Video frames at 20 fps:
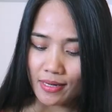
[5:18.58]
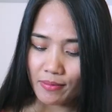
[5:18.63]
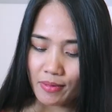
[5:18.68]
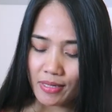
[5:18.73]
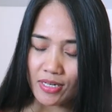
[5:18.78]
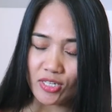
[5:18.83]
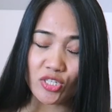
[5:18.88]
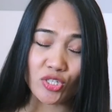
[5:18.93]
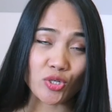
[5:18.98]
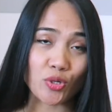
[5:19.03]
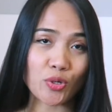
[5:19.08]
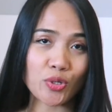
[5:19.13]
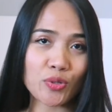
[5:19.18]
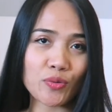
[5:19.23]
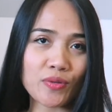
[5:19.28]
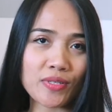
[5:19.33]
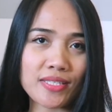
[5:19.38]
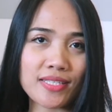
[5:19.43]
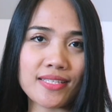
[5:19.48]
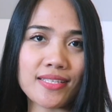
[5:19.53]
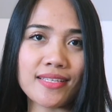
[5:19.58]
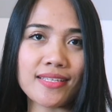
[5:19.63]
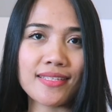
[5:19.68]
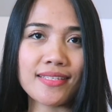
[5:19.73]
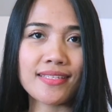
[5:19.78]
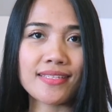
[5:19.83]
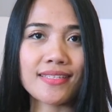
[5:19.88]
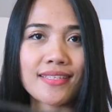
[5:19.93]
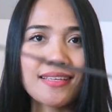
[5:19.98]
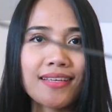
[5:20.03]
I'm gonna show you is this.
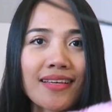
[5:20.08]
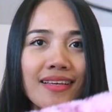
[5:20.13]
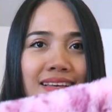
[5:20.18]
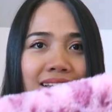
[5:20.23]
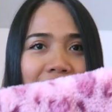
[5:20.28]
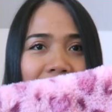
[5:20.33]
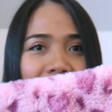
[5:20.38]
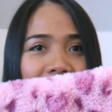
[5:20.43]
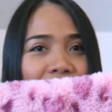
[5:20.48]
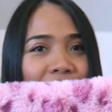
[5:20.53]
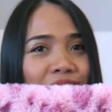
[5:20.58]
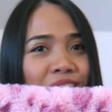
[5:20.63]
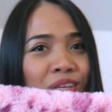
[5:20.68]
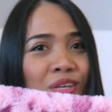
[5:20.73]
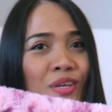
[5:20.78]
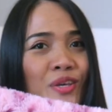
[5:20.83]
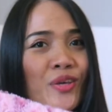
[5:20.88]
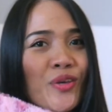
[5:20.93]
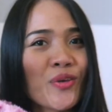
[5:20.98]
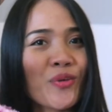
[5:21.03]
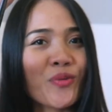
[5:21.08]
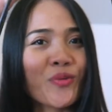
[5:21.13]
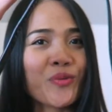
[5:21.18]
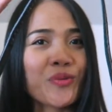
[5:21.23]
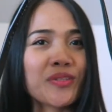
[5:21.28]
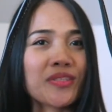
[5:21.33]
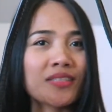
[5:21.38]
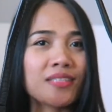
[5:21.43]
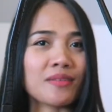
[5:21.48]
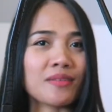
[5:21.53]
Cutie